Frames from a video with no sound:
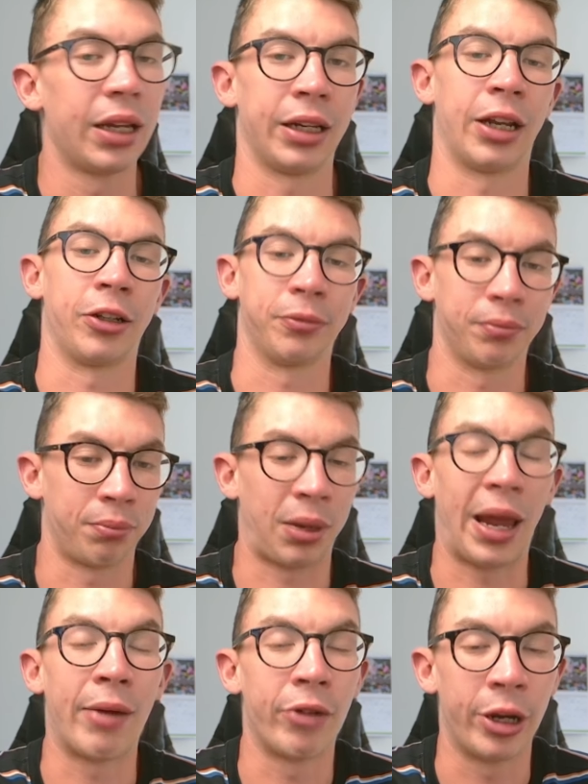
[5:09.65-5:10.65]
You know,
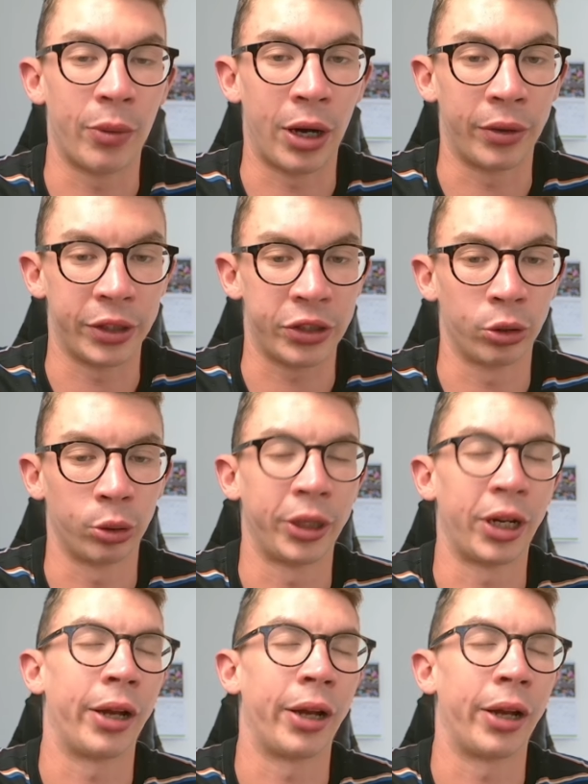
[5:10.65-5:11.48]
playing really well this tournament.